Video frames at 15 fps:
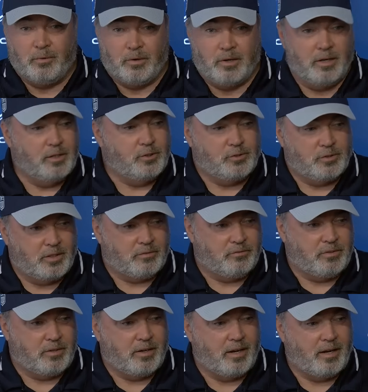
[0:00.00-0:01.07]
what it is. You're going to
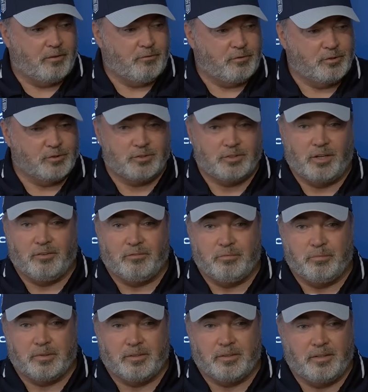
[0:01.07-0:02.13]
have to figure it out for yourself.
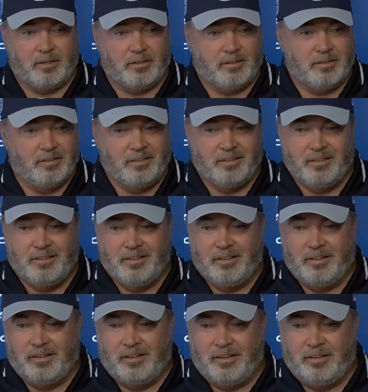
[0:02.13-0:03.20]
But yeah. You got to prepare for
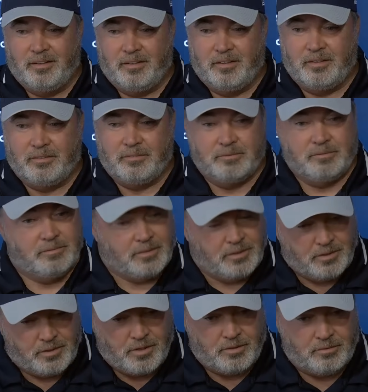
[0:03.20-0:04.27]
that now. Huh. There
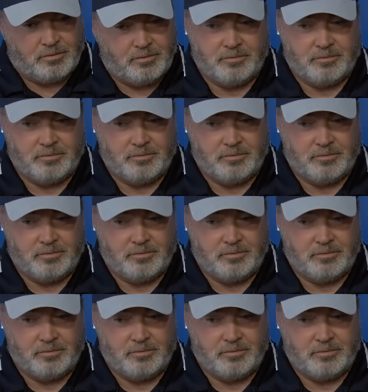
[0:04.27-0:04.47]
you go.